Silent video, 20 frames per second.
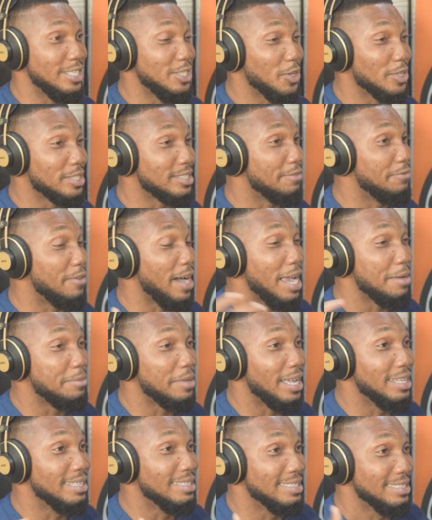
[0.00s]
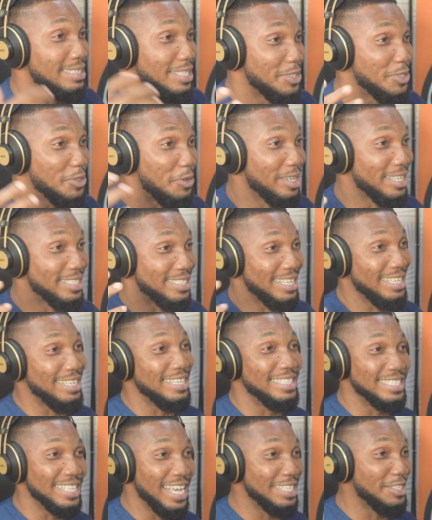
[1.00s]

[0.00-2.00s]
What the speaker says: He just vibed, and the song is a hit.